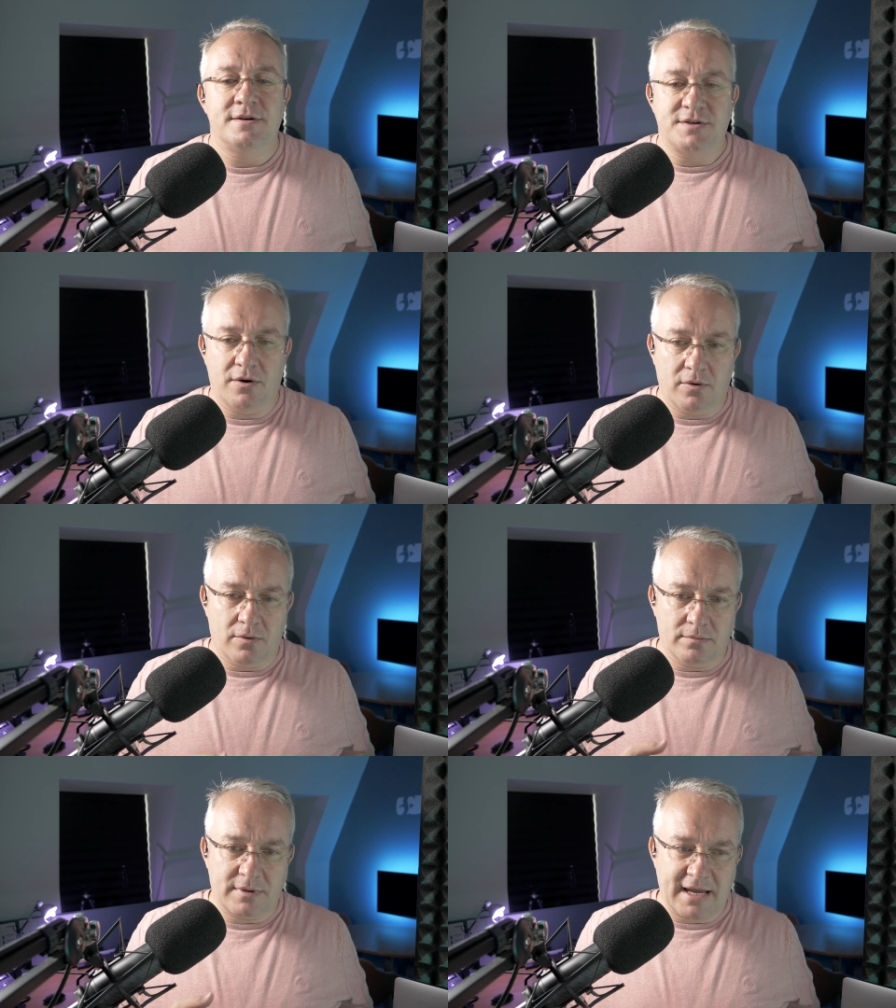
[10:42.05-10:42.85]

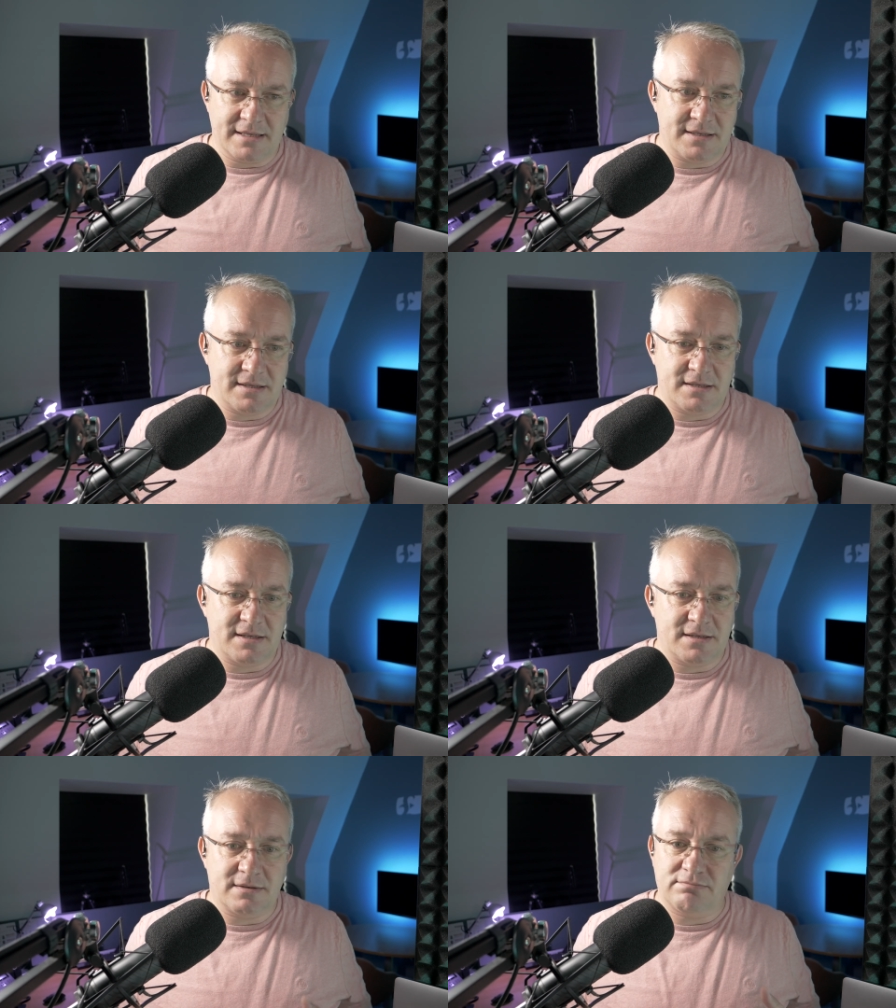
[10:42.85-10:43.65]
So
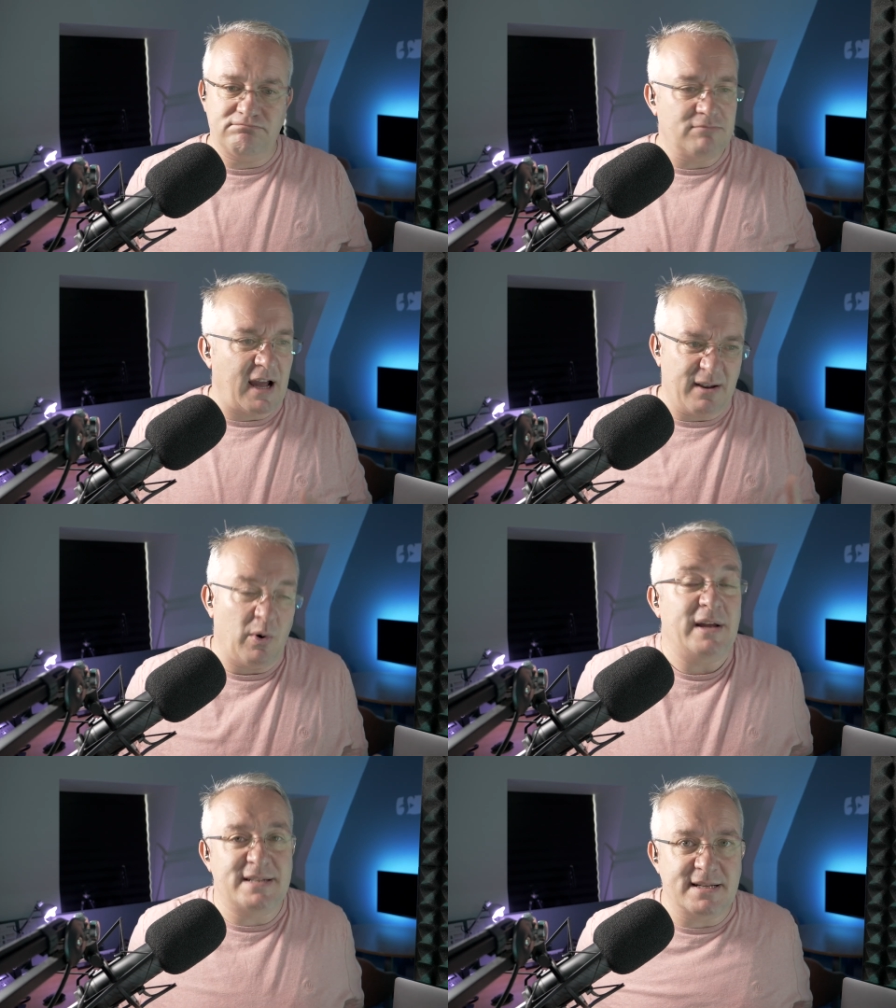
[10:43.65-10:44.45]
that's, I,
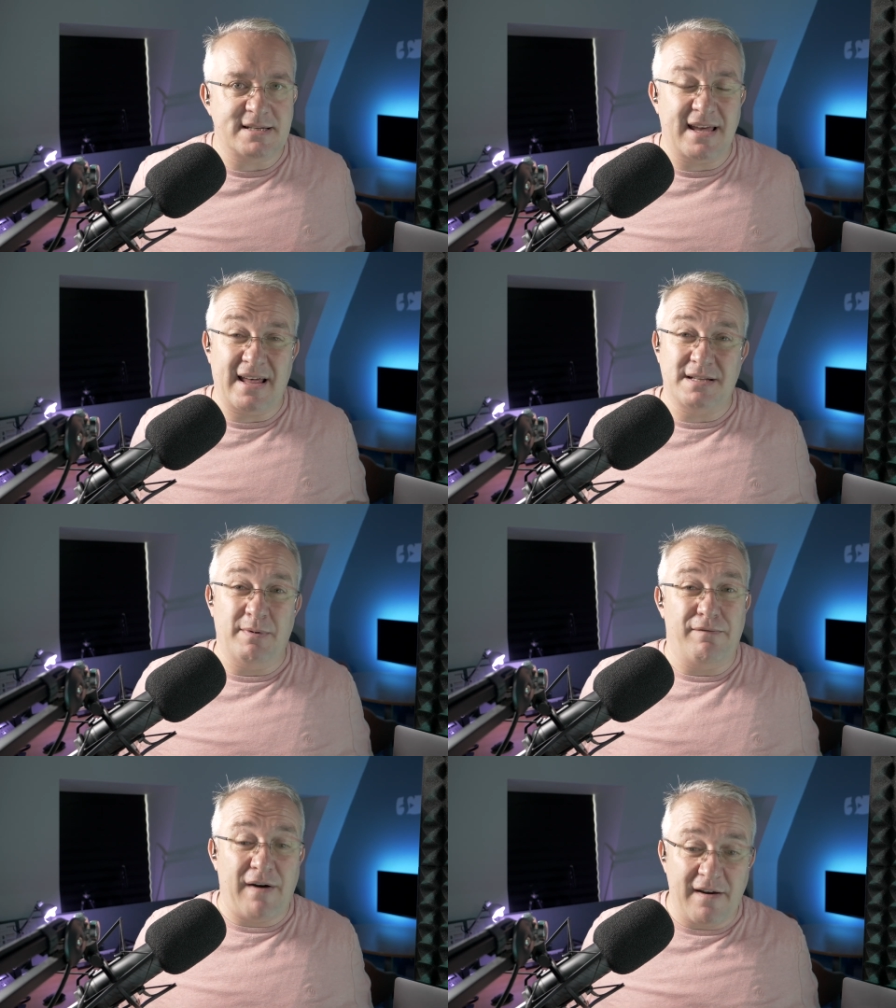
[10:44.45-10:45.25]
I tend to set that to
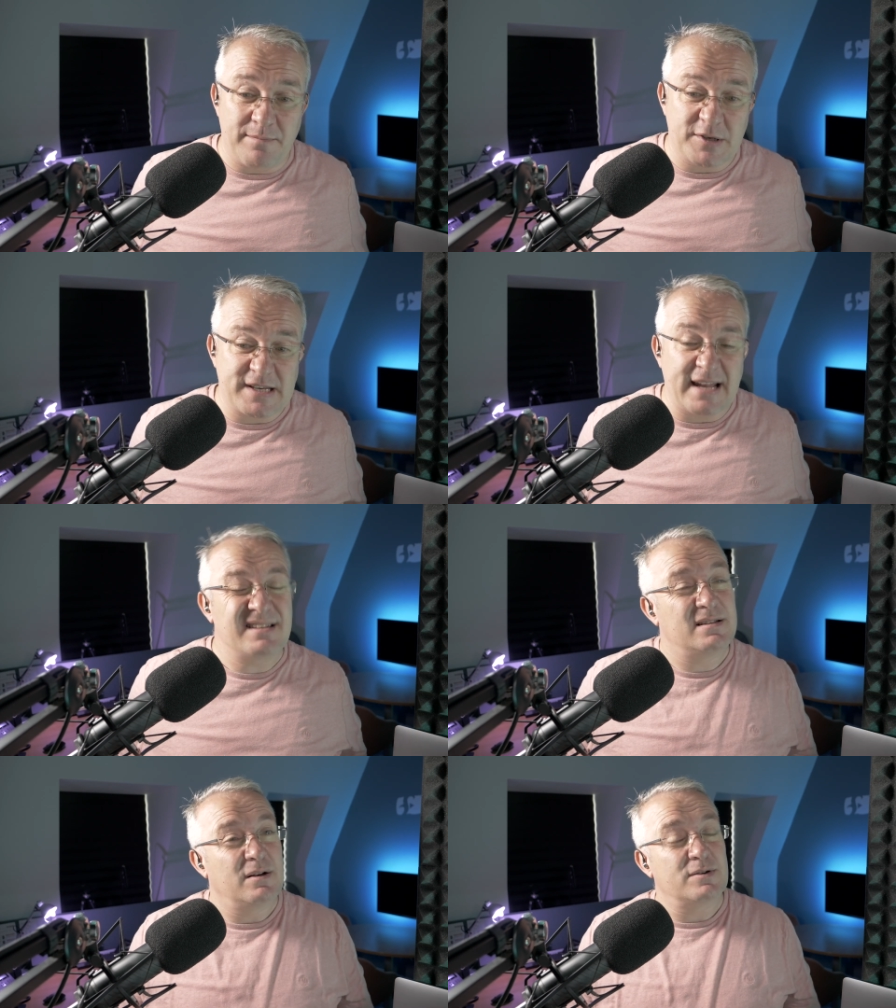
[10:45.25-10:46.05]
be five
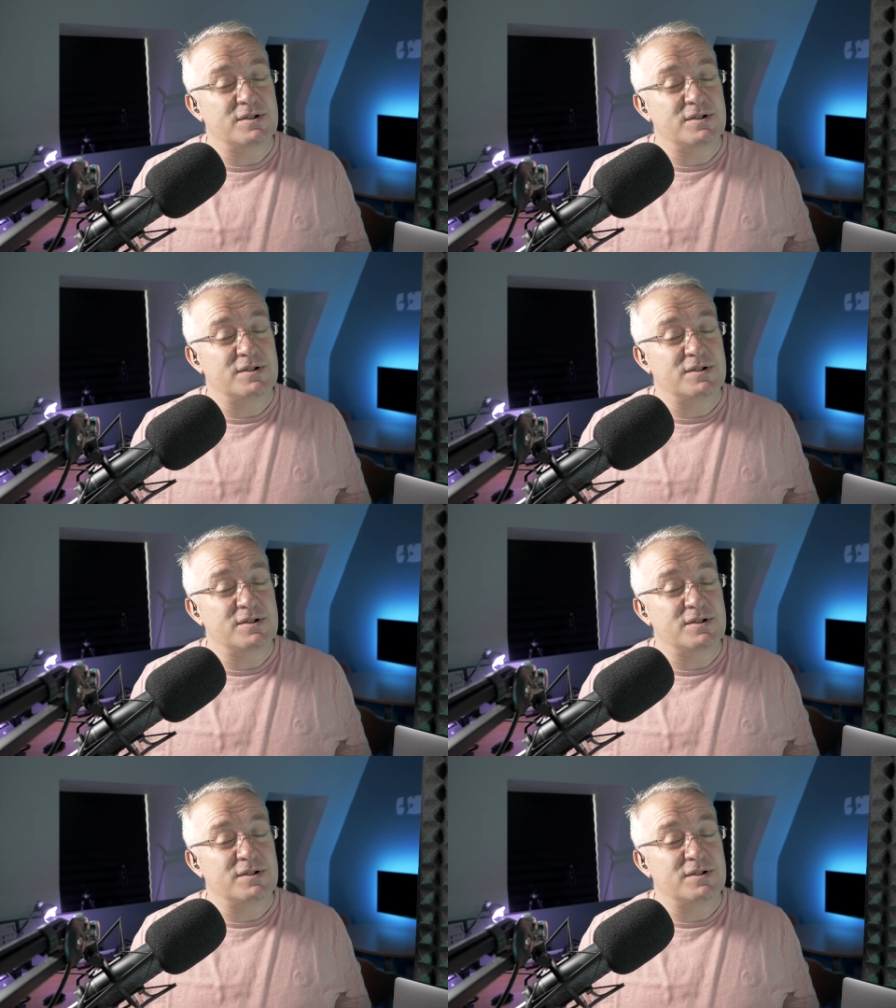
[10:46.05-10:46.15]
percent.